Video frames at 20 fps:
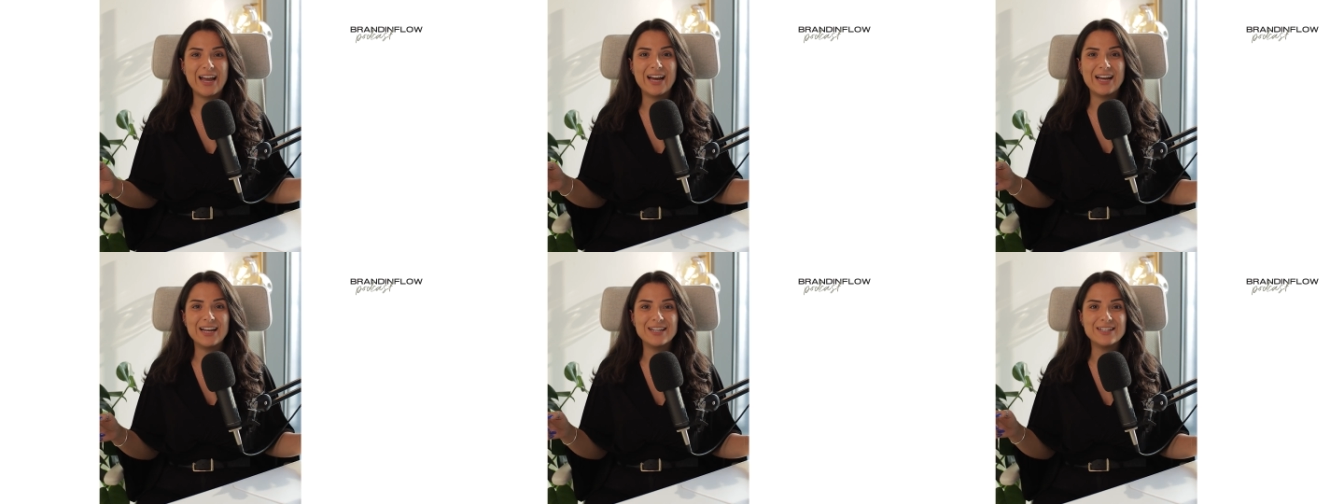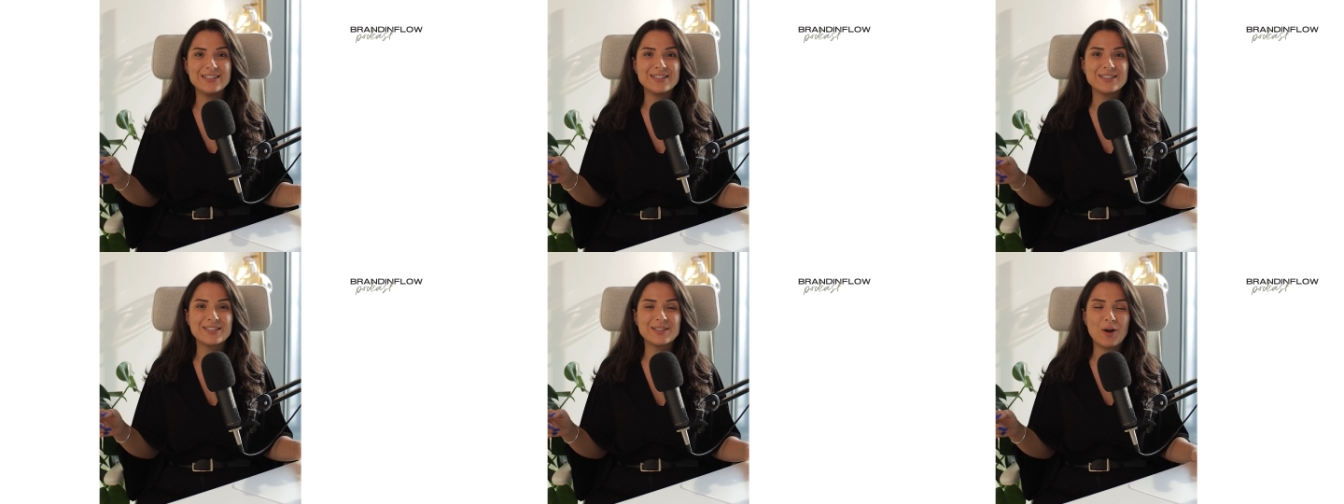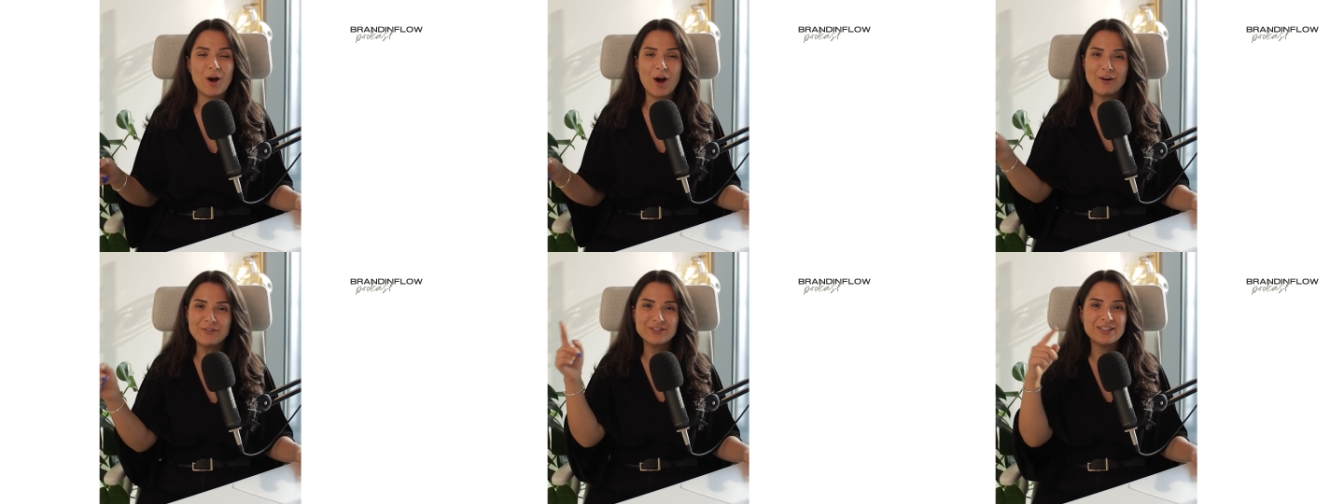And
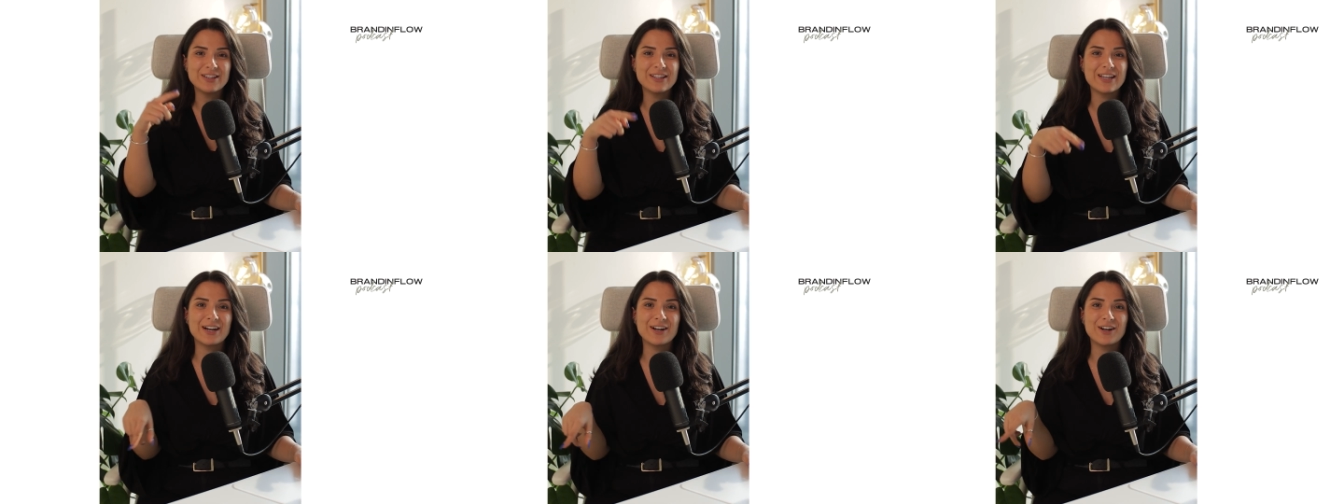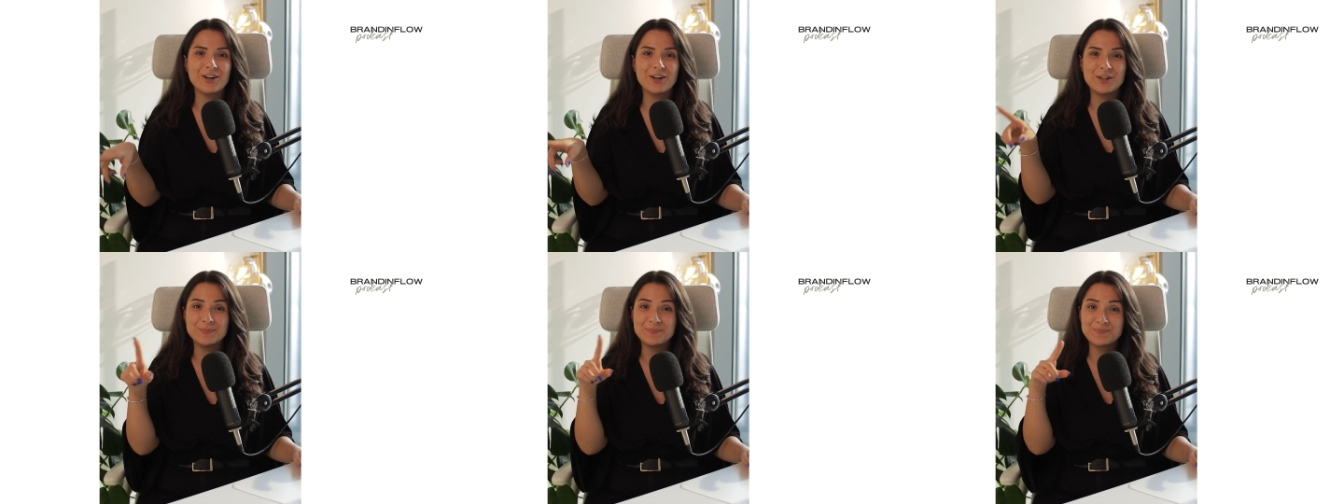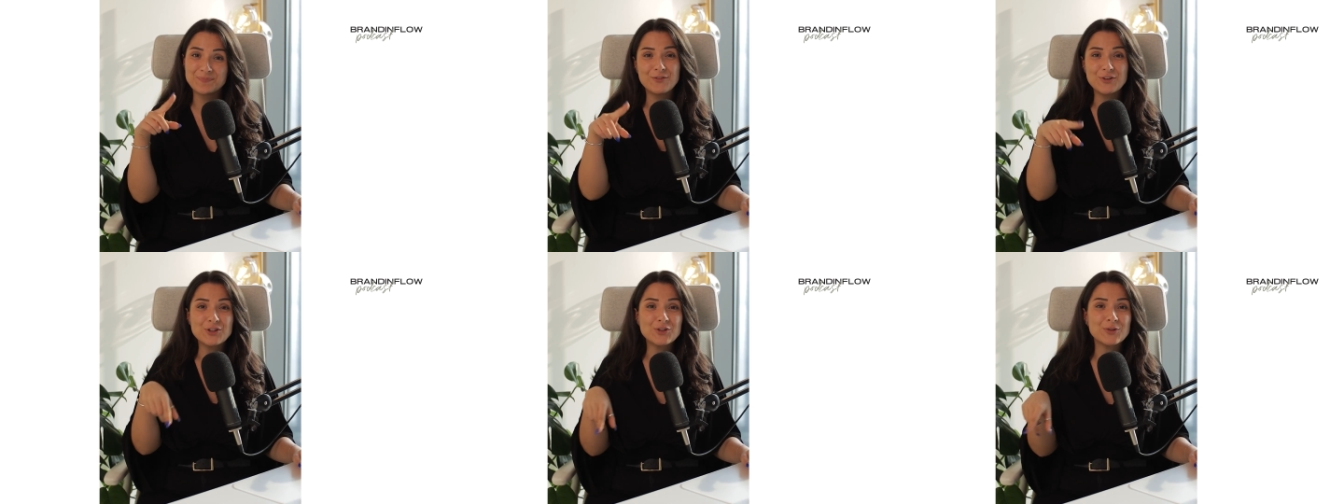often they
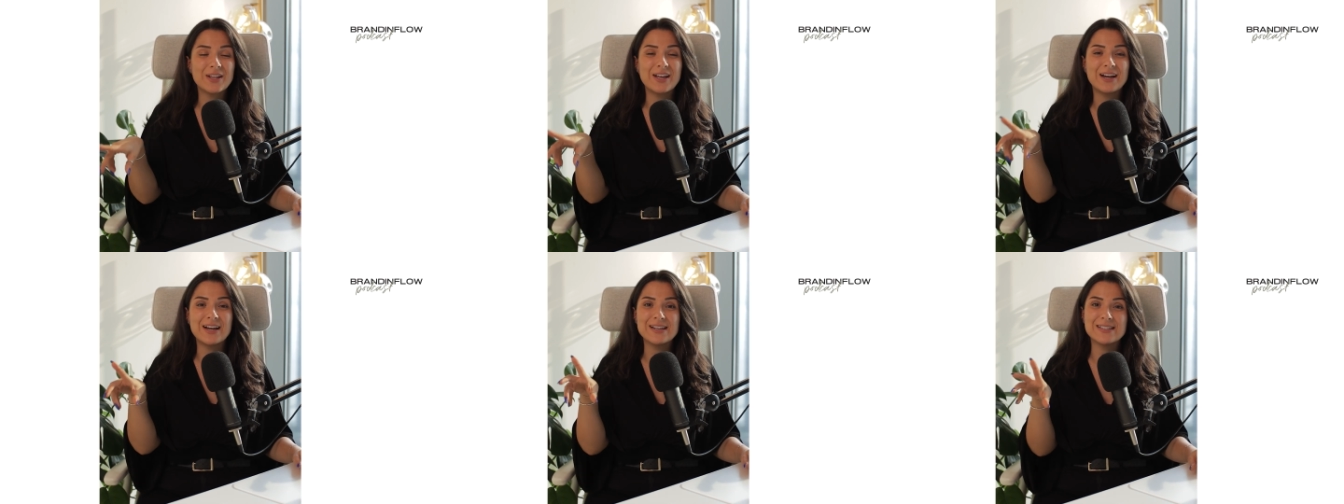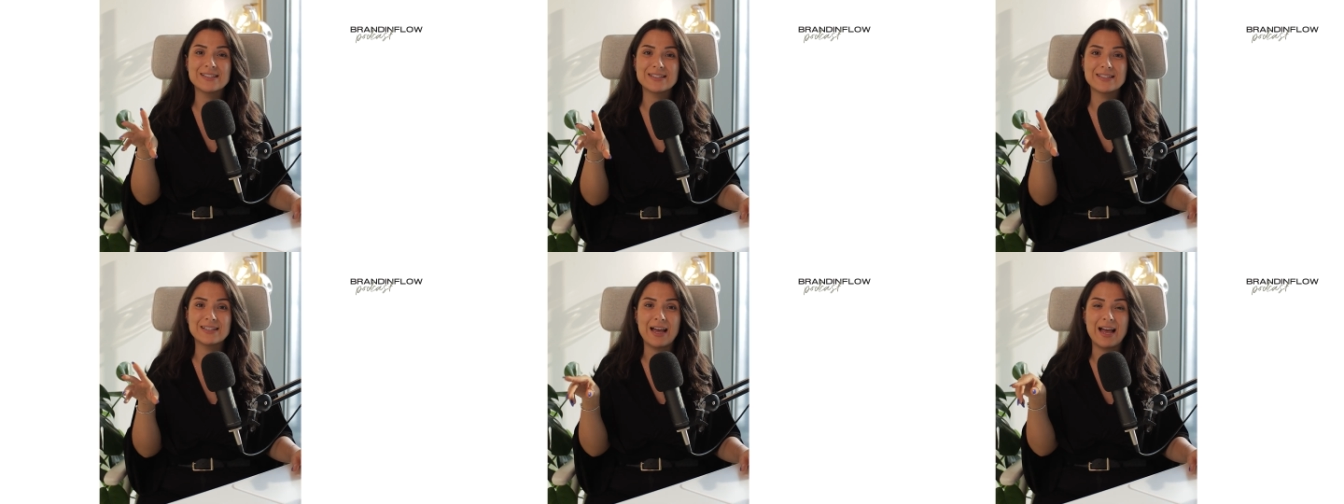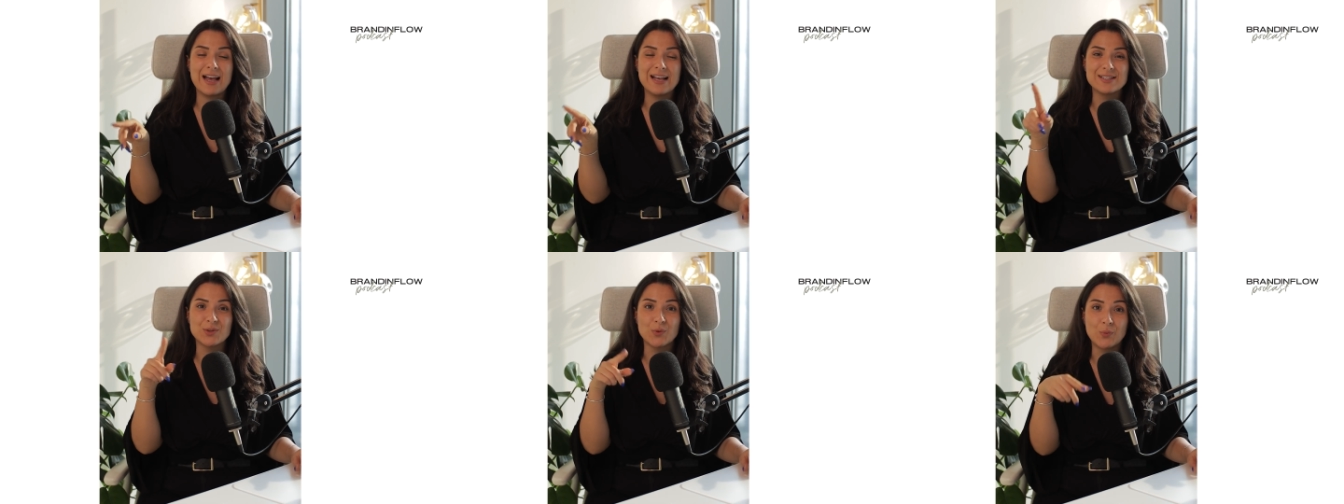are visualized
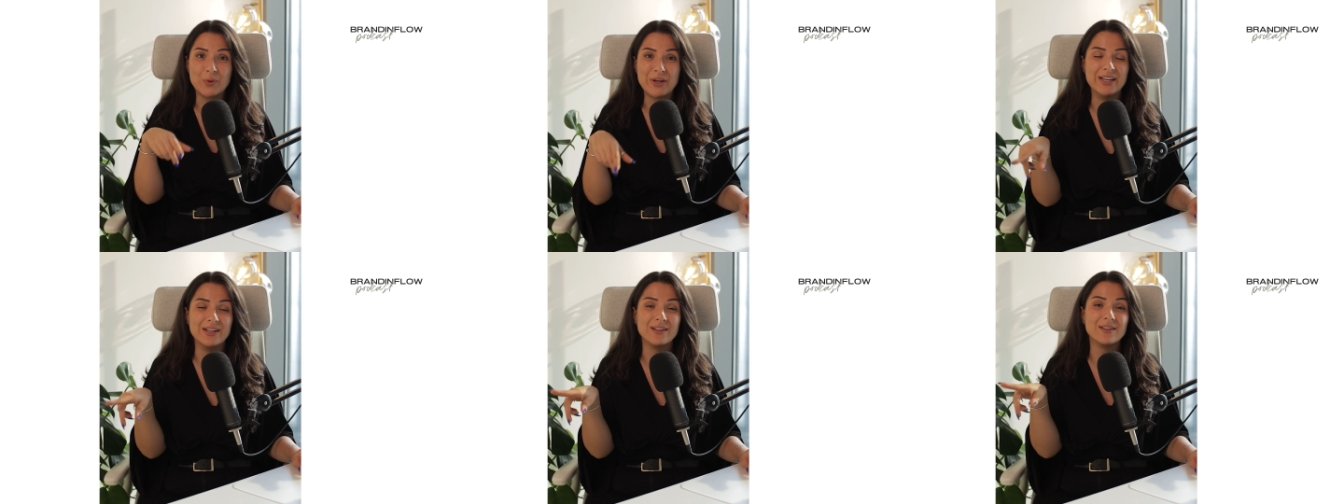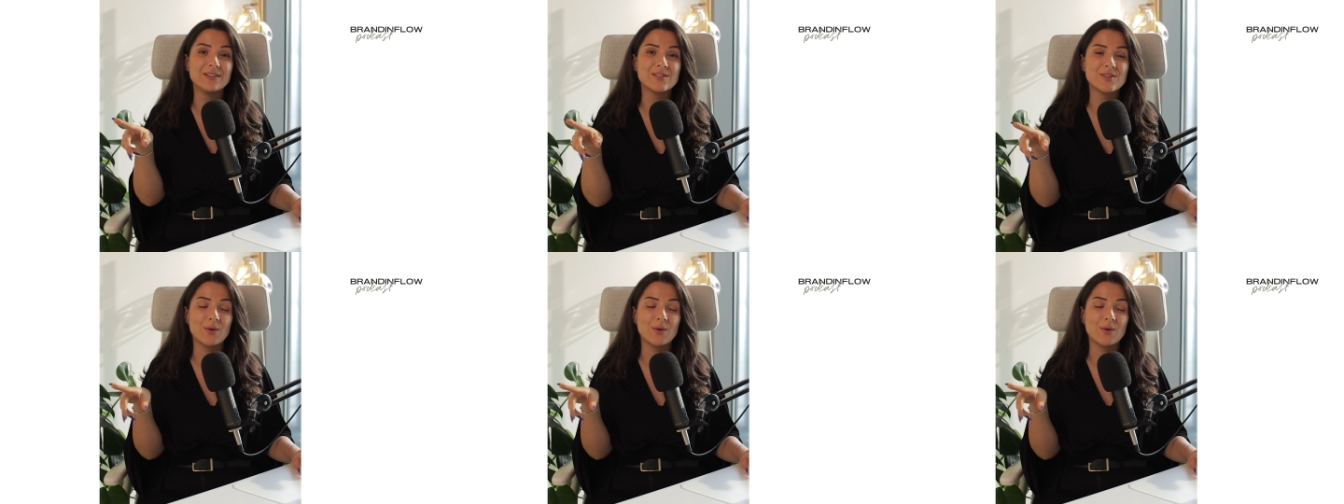as a wheel.